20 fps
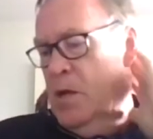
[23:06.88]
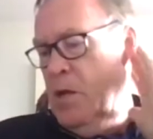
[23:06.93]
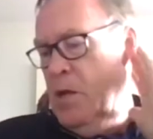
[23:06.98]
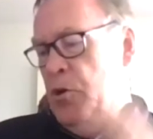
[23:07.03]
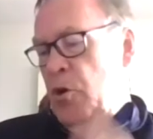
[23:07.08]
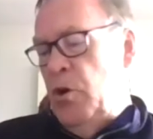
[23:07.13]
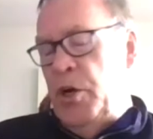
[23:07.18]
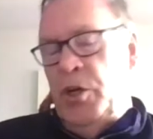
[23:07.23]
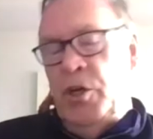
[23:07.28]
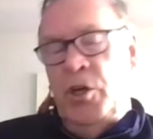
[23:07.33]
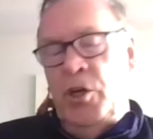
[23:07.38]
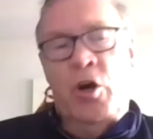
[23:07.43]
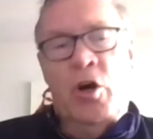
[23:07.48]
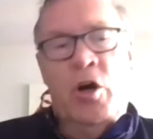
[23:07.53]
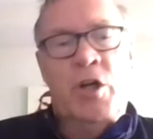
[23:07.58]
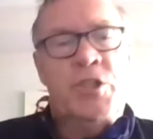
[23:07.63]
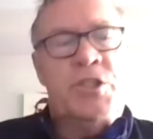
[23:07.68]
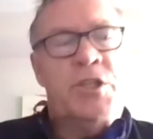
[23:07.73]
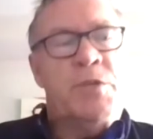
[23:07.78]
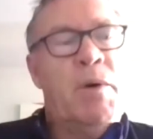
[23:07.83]

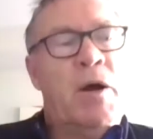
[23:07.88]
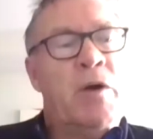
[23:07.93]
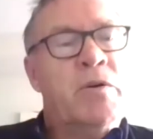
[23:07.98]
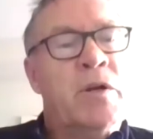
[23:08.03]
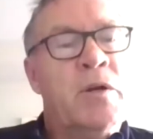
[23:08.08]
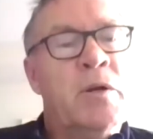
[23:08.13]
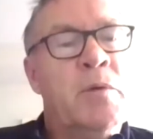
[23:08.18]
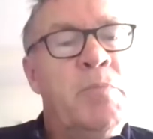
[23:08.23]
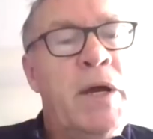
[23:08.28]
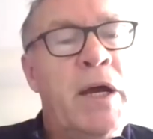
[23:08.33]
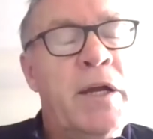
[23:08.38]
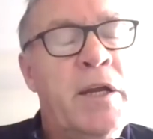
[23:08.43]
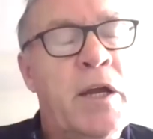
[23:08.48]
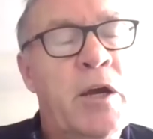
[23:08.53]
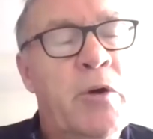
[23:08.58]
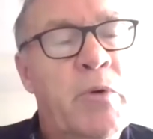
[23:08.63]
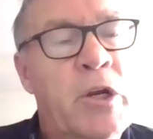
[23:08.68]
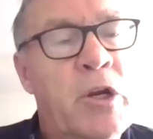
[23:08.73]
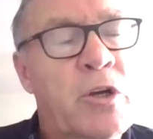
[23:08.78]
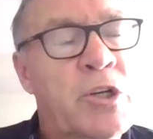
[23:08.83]
99 spoken about
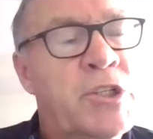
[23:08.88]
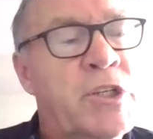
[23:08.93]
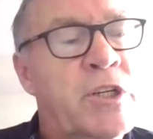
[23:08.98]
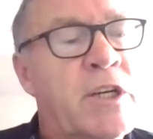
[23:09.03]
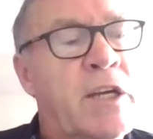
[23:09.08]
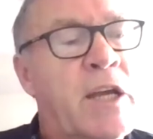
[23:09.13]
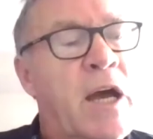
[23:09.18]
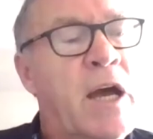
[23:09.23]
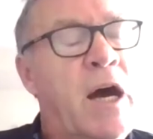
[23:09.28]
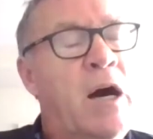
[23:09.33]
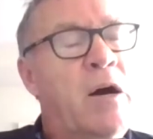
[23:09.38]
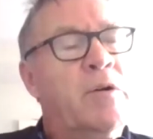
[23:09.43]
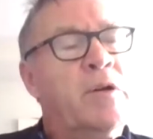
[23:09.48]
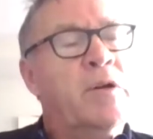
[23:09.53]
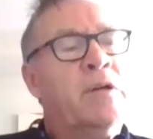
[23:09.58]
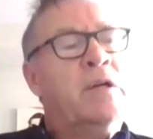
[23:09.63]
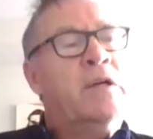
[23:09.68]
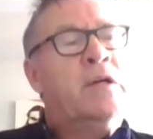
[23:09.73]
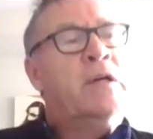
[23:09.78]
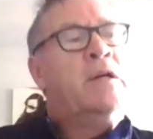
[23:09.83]
how we lost to
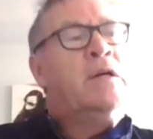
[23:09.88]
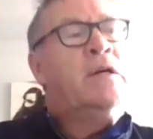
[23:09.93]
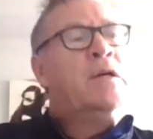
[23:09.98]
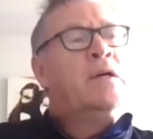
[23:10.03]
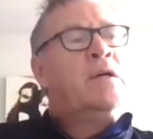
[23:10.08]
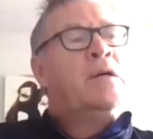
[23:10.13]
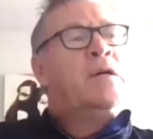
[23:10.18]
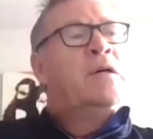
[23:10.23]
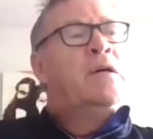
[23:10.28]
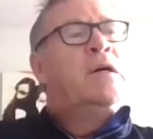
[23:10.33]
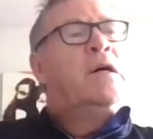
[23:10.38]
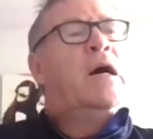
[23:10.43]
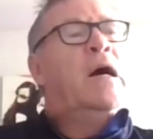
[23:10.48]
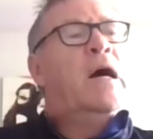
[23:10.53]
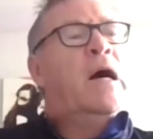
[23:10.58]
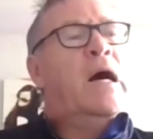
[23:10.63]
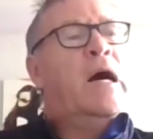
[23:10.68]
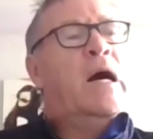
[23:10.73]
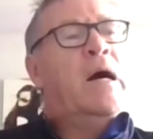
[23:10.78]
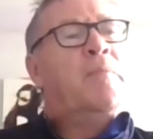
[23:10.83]
Carlton.
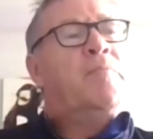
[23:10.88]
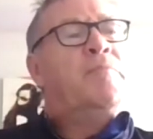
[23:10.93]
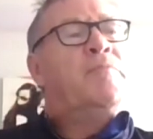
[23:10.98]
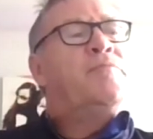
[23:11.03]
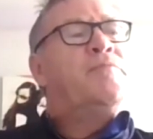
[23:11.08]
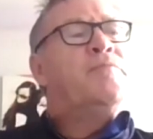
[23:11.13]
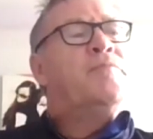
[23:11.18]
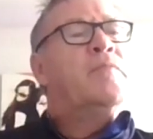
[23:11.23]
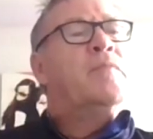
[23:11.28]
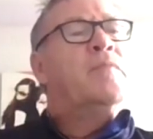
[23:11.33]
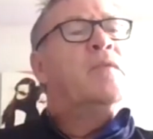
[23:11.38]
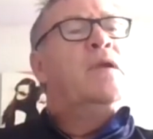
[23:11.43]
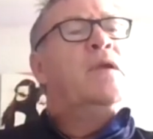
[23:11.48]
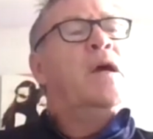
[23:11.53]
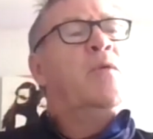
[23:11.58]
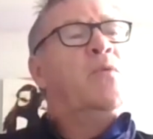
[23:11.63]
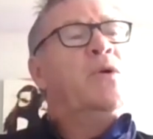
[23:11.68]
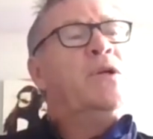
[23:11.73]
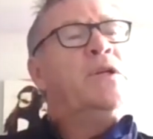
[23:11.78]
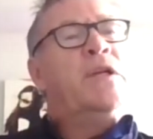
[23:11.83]
Yeah,
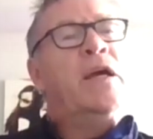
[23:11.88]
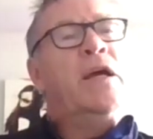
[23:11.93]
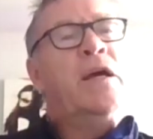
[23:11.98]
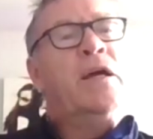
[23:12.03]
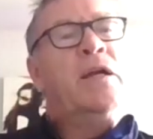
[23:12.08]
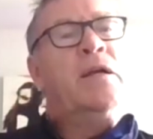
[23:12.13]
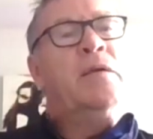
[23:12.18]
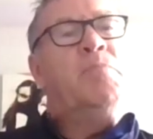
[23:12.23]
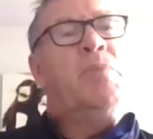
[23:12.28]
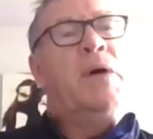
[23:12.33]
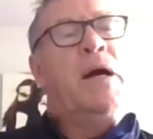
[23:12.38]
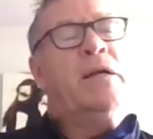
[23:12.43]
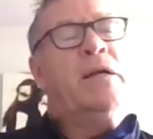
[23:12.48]
we did.